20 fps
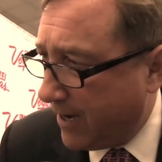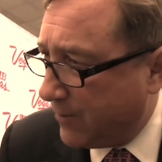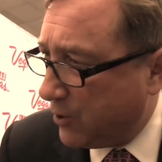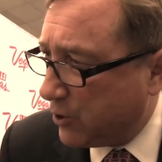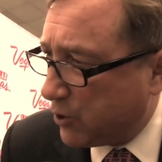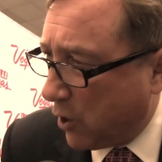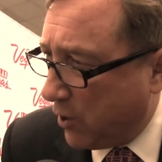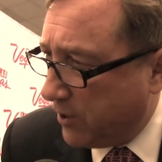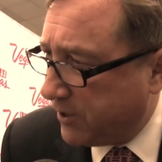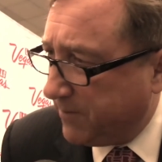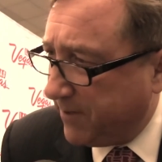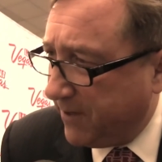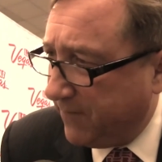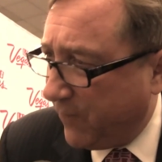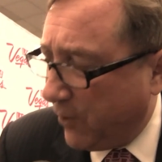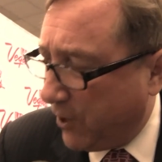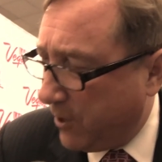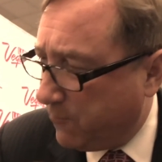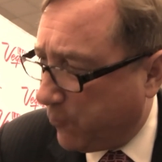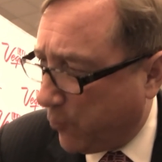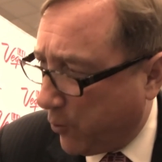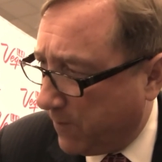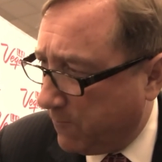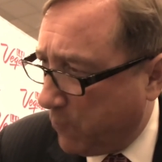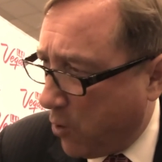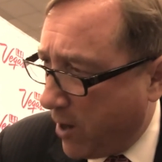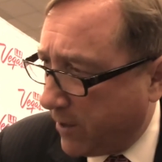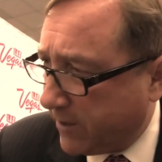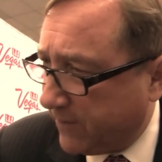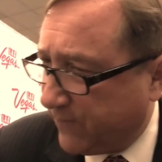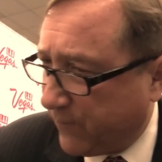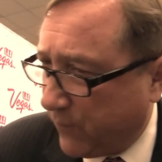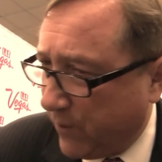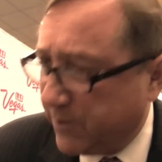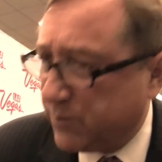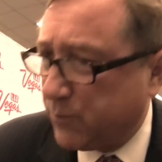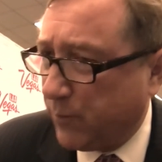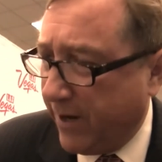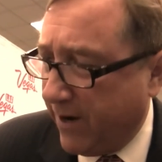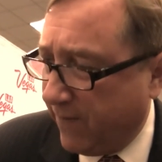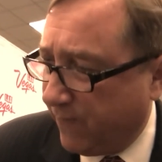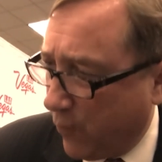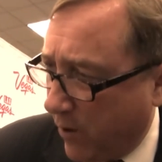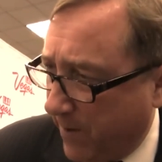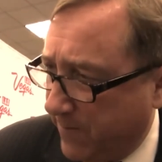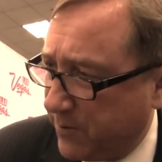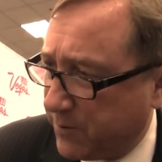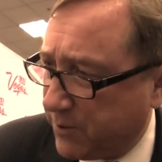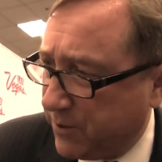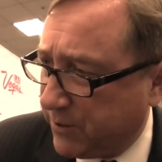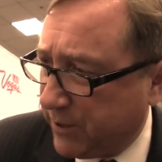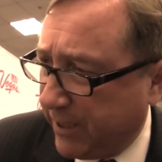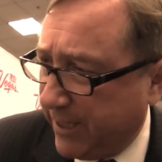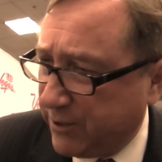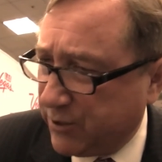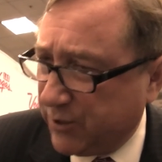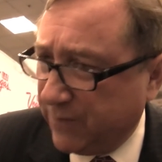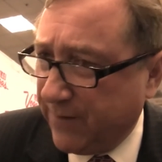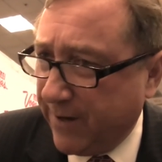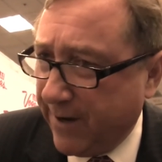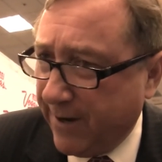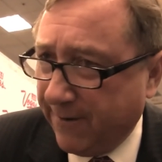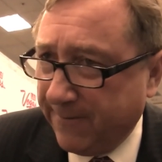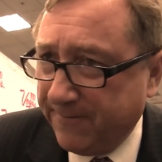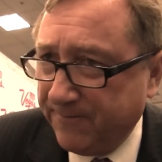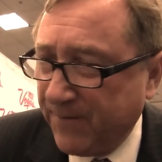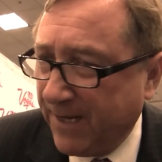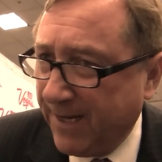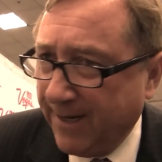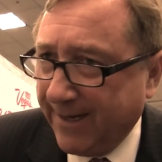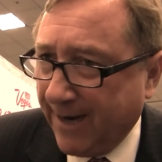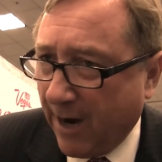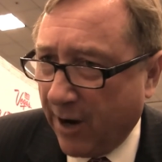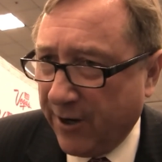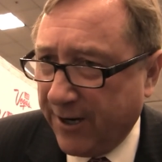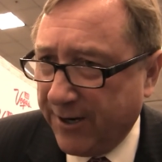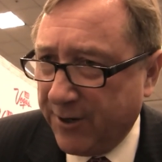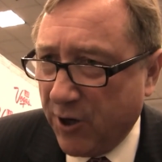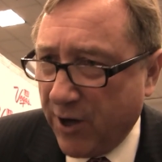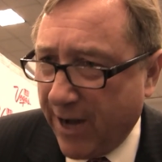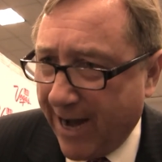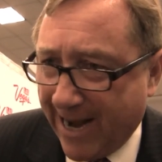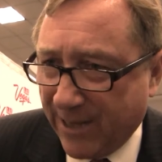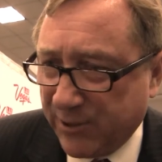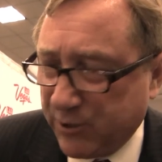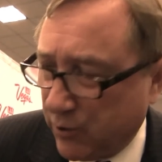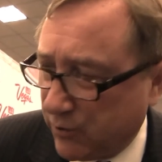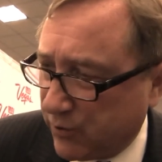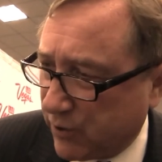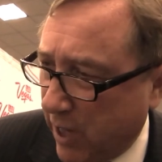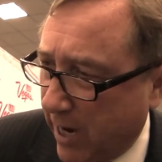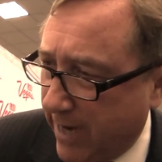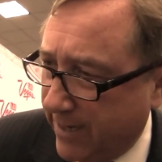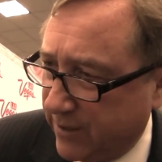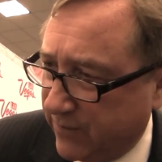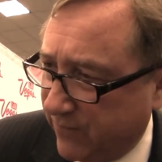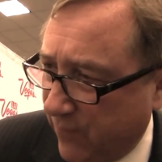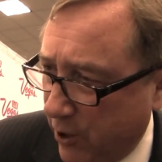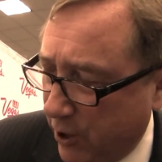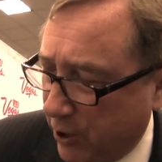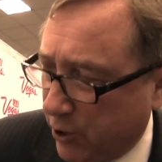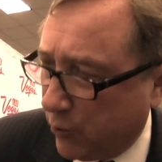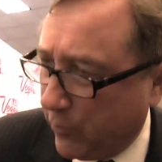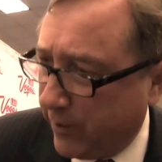Ireland's always been a very important market for us. We have representation there. Our international side is very